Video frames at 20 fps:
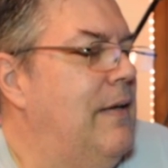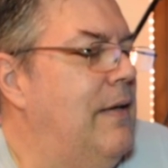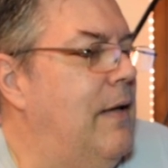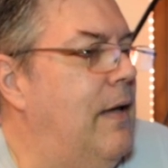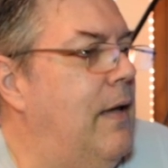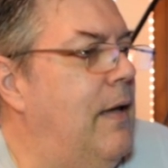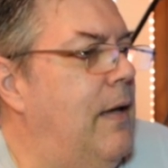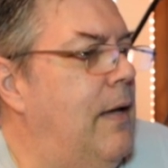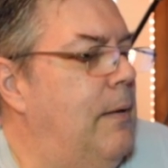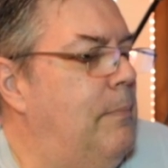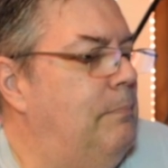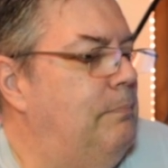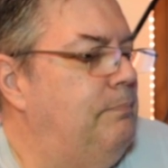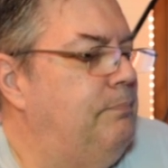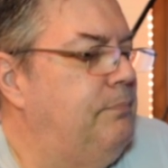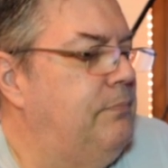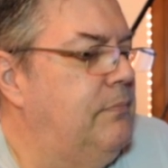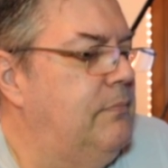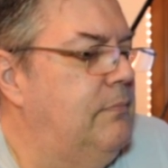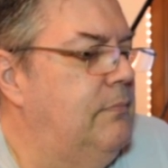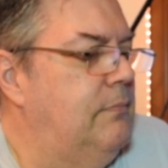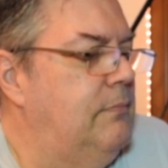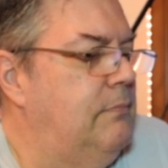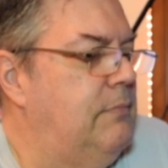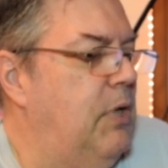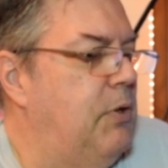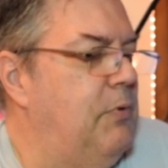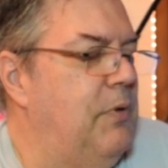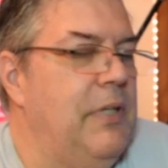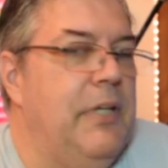But
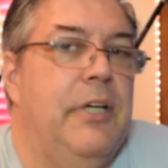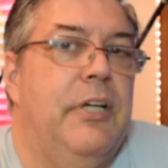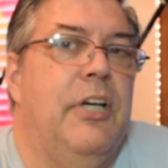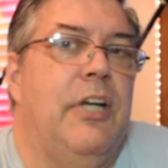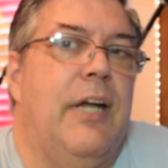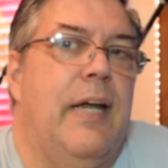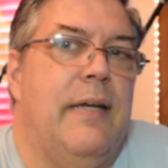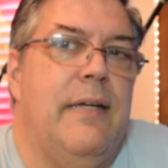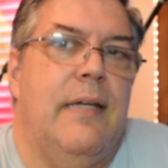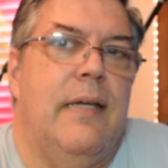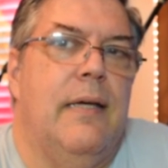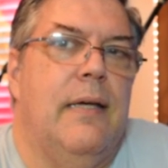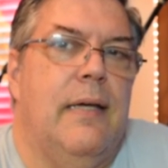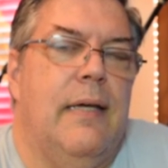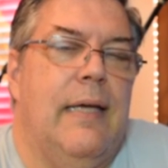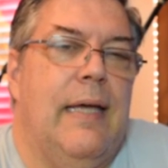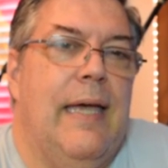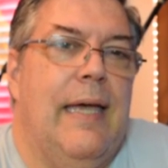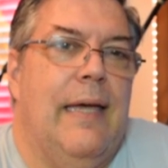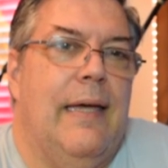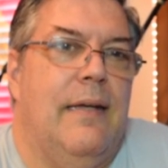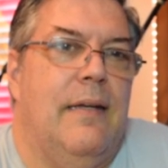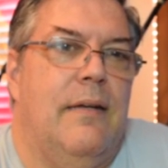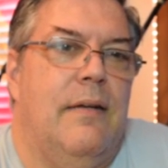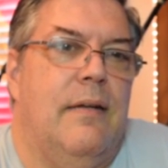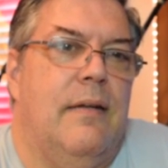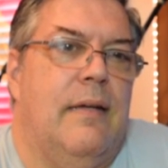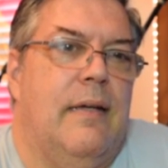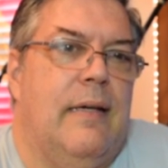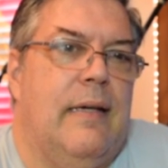really a good idea,
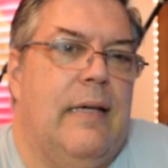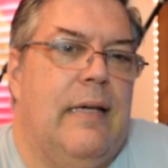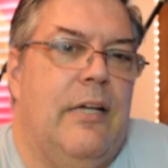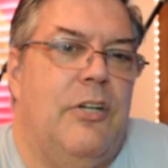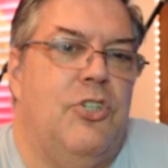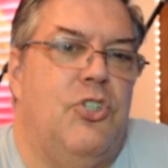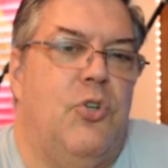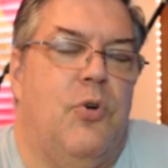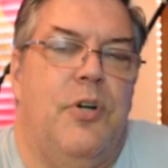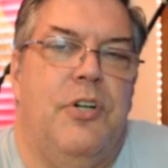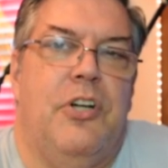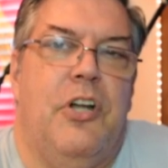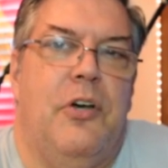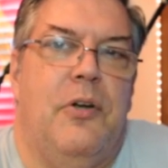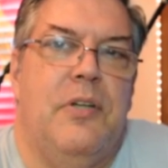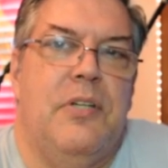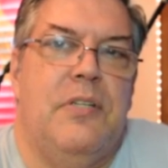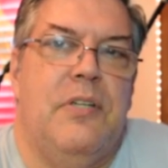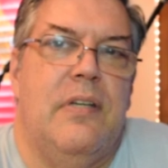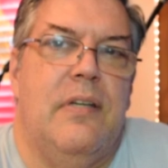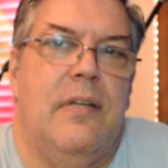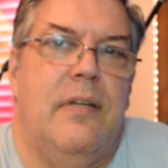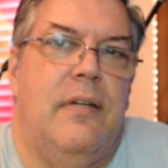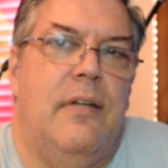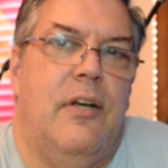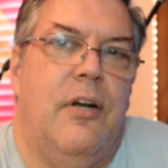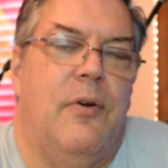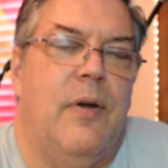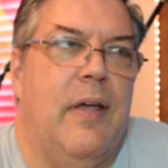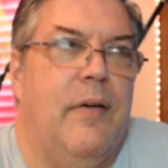and on short notice, and
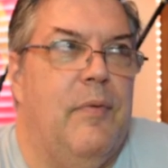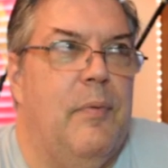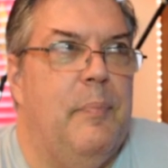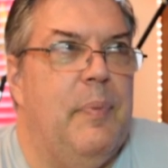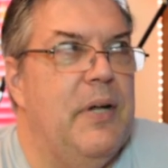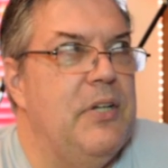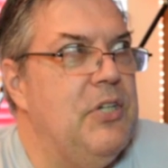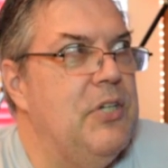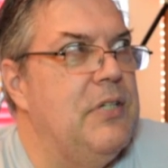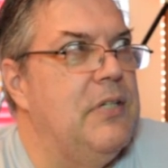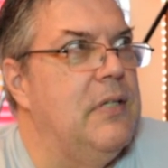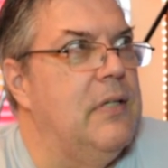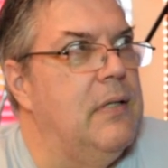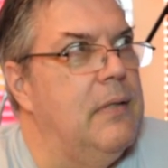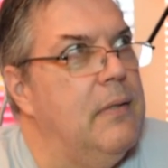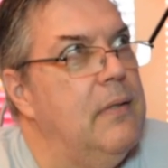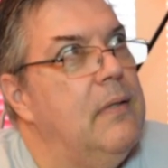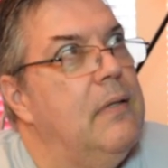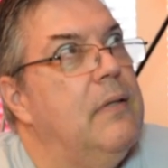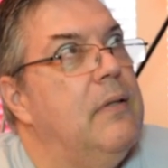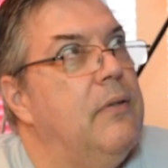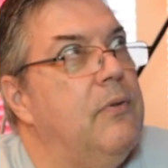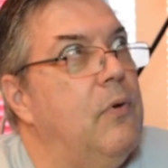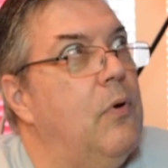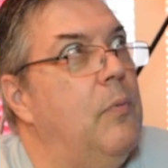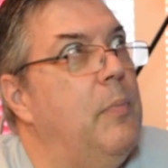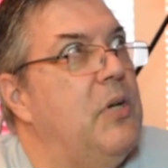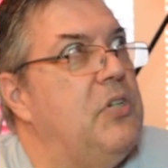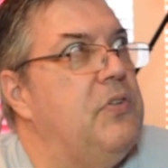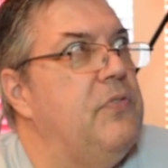you don't have a budget to
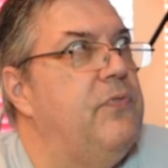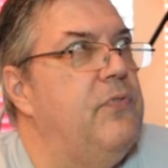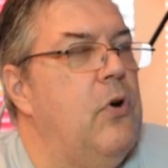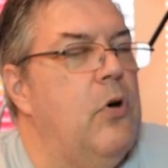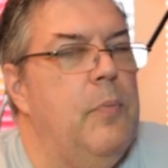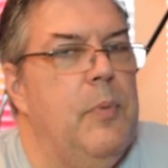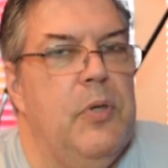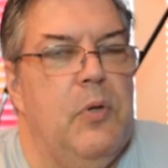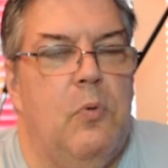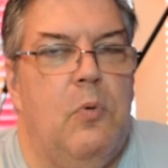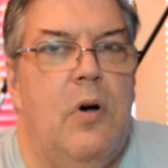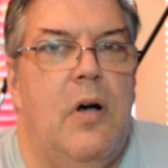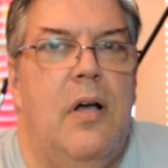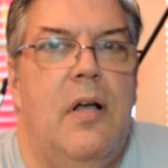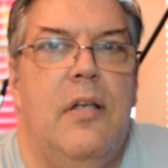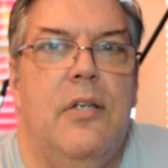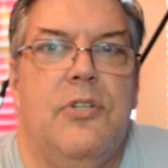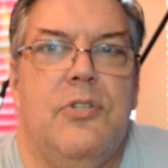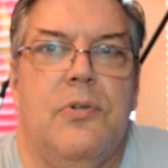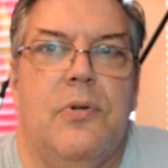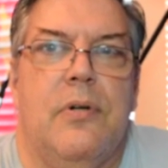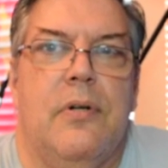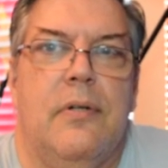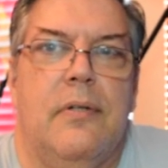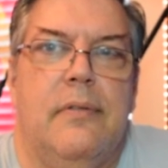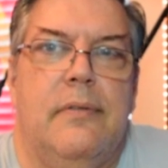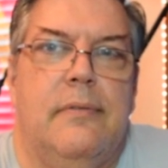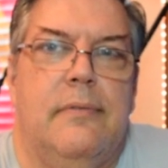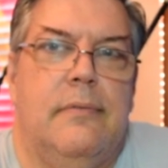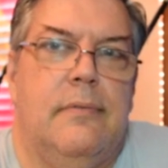throw a bunch of foam on the walls,
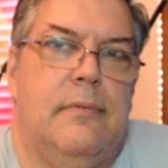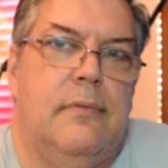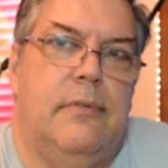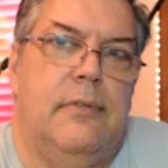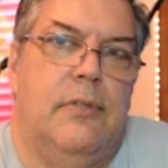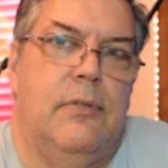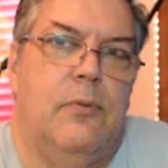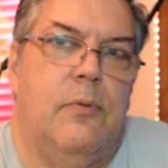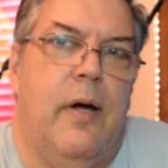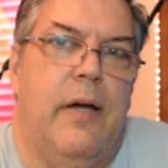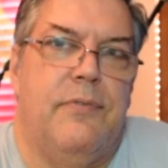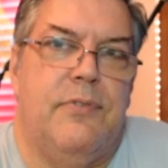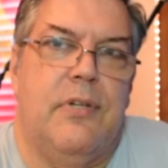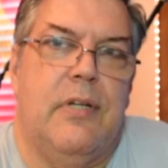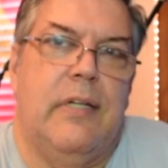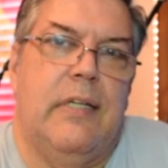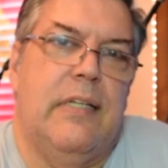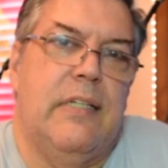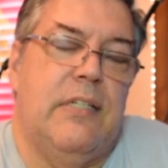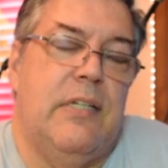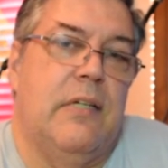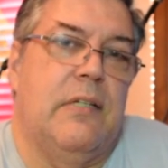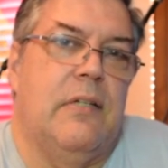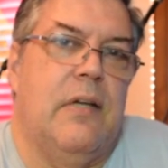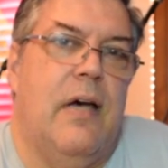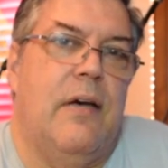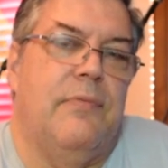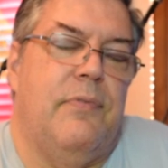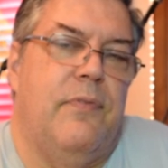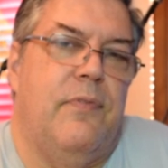or your wife's going to get ticked
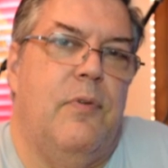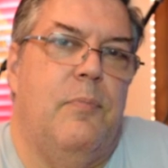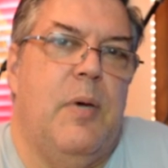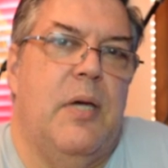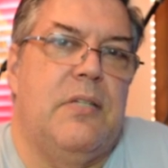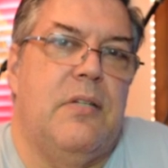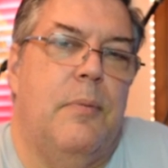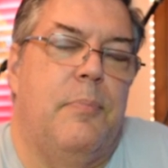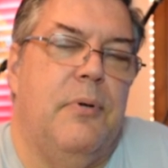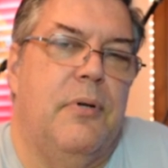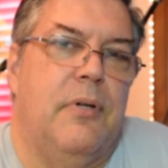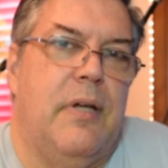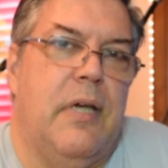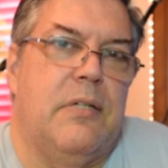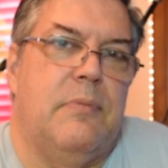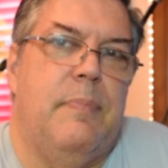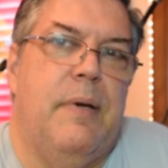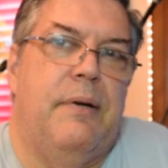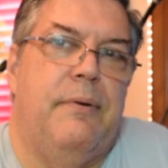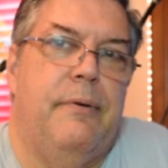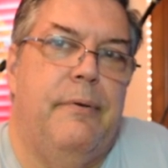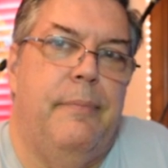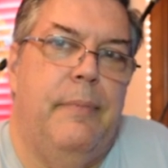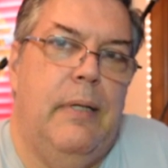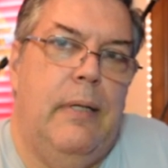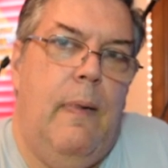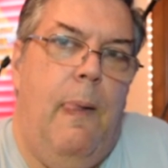off if you mess up her guest bedroom.